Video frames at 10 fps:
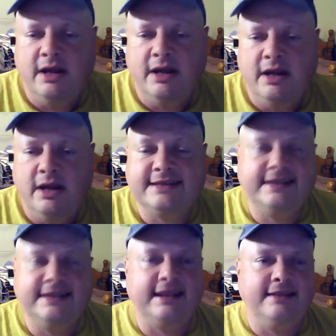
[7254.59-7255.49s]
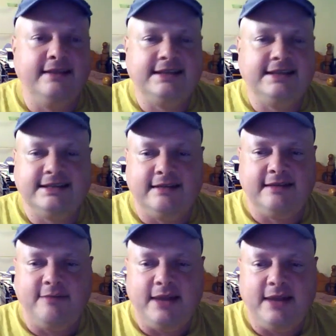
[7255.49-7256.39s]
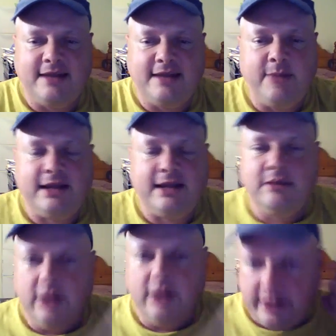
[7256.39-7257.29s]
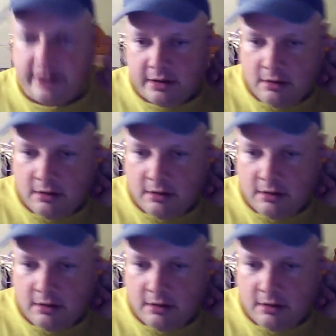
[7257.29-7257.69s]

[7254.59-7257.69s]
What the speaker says: In the sense that they've made their bed, let them lie in it.